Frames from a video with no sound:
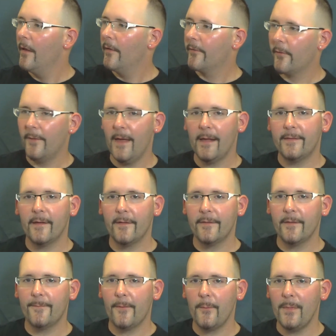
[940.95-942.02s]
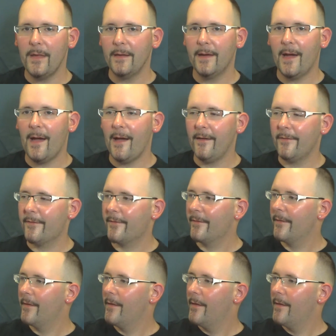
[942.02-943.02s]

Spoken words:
So that does it for me, guys.